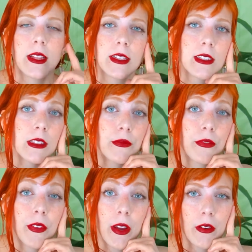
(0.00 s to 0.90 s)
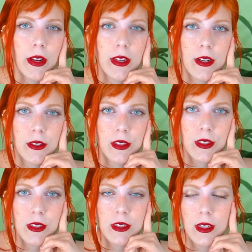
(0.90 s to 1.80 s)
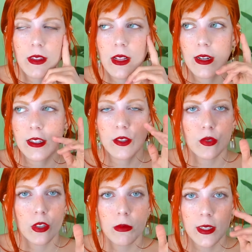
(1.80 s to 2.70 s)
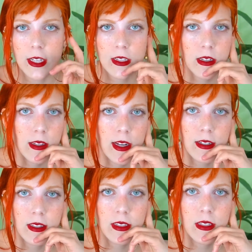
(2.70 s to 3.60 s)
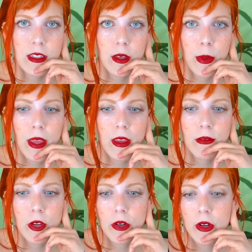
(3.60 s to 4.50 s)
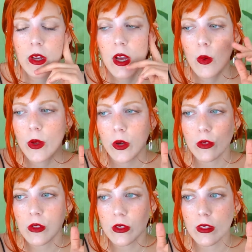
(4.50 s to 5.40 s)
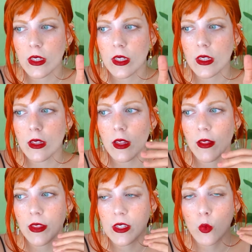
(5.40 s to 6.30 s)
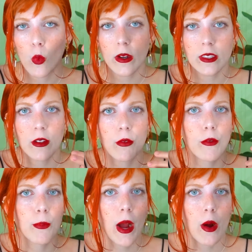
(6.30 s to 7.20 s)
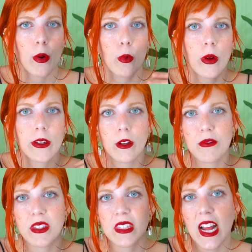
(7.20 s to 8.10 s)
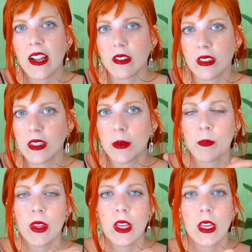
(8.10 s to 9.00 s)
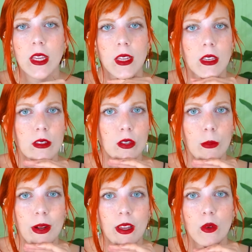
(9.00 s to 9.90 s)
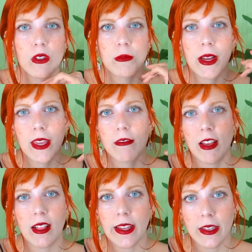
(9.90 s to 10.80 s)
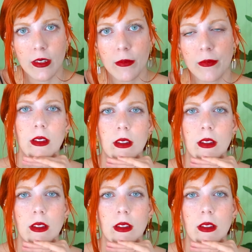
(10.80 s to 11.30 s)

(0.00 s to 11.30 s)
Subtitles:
This is very narcissistic and extremely narcissistic behavior. We also see this wanting for power, wanting of status in somebody who is Machiavellian.